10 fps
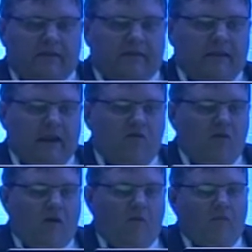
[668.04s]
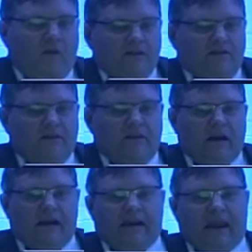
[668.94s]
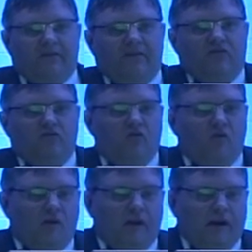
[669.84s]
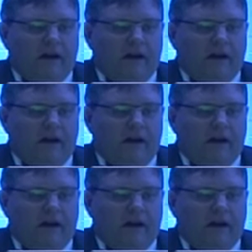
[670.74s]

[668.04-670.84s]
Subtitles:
Now, what can we do